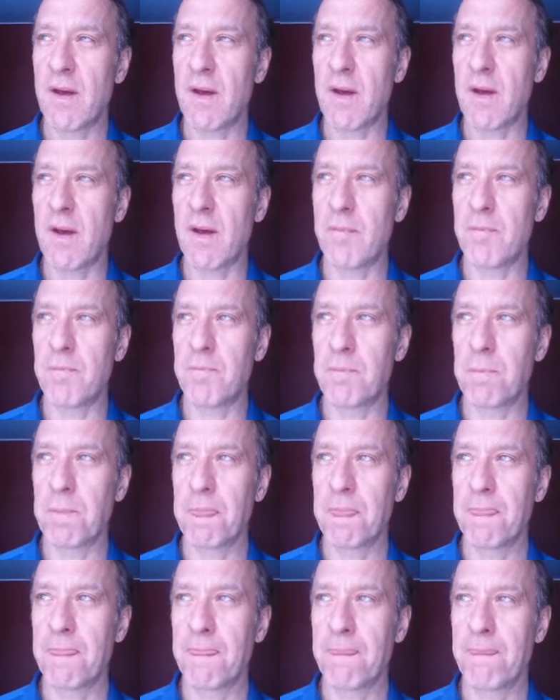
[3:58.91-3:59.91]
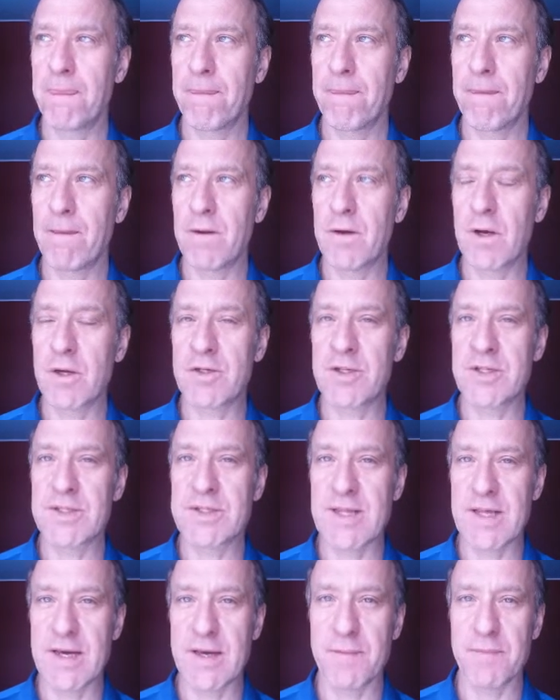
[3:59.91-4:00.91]
Um, not
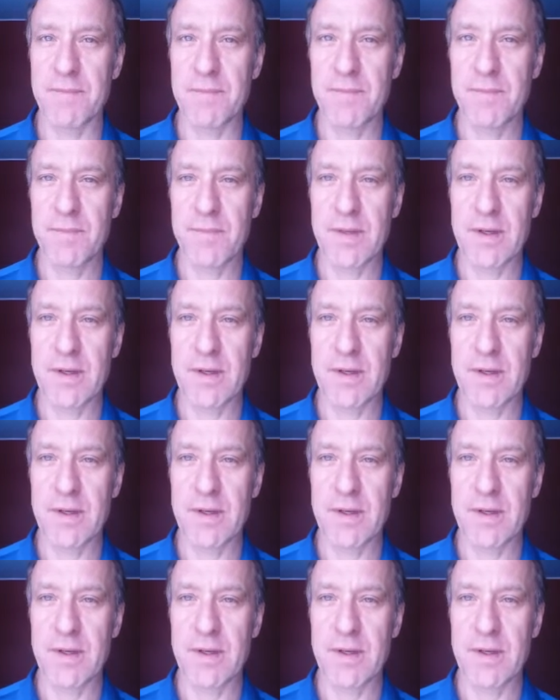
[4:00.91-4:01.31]
just them,